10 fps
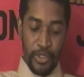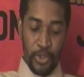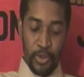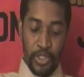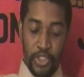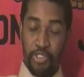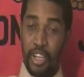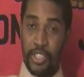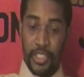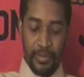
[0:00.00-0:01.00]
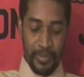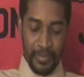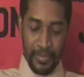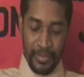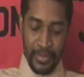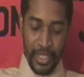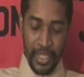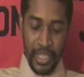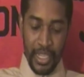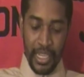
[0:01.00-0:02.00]
to destruction.
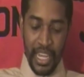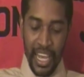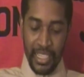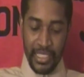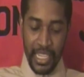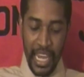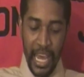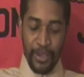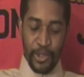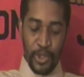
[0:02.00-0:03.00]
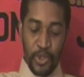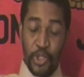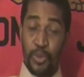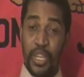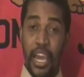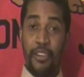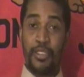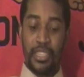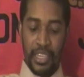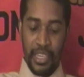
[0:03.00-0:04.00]
Knowledge allows you to
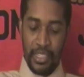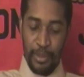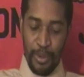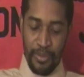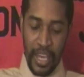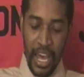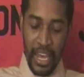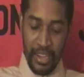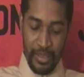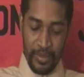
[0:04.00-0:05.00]
inherit the kingdom of God,